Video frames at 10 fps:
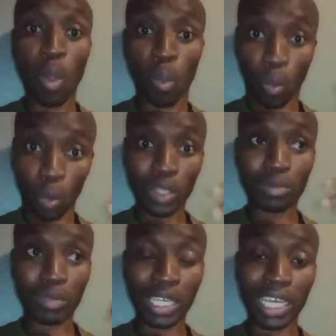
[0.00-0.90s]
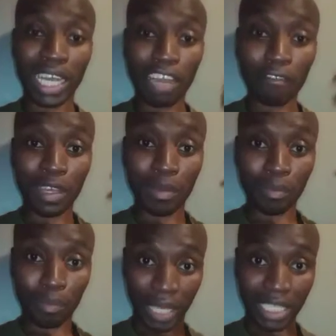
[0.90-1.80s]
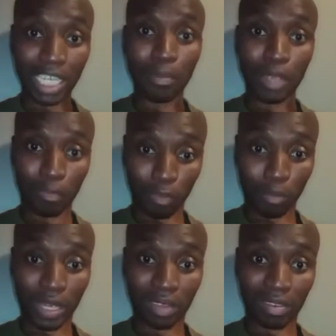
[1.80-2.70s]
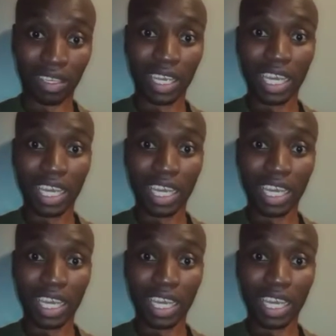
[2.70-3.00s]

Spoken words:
would be having better performance.